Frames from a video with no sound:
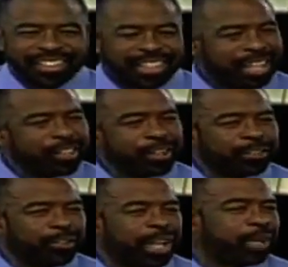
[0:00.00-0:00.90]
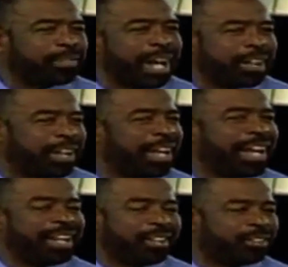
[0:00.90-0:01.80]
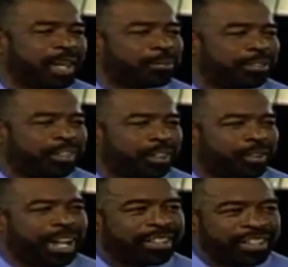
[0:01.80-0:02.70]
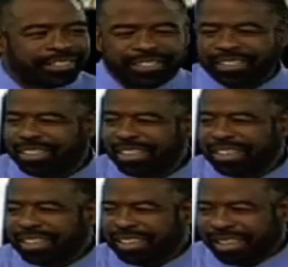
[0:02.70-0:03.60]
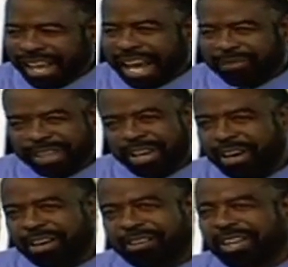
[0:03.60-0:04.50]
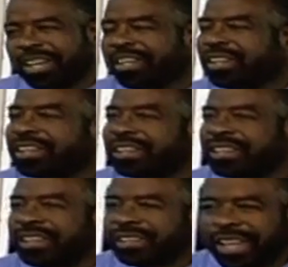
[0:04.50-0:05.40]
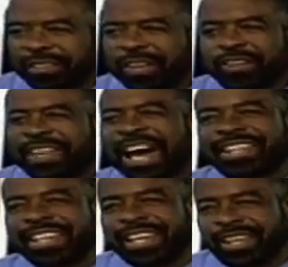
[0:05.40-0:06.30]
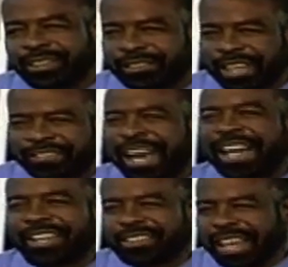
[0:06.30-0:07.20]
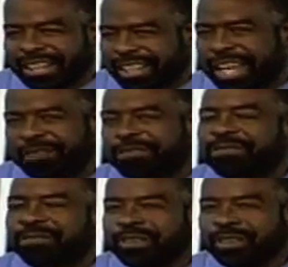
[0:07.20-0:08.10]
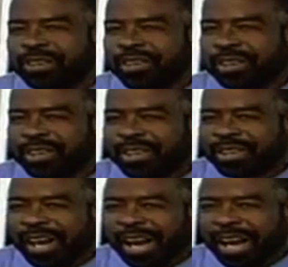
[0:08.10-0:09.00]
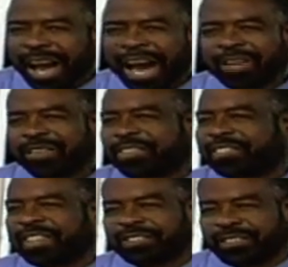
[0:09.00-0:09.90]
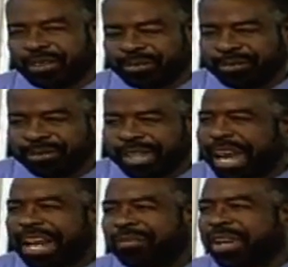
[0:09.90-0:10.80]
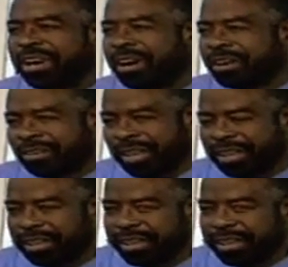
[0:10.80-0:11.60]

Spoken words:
To get those dreams out of your head and step into your greatness, you got to be hungry. To get those ideas, that talent, that gift out of your system, you got to be hungry.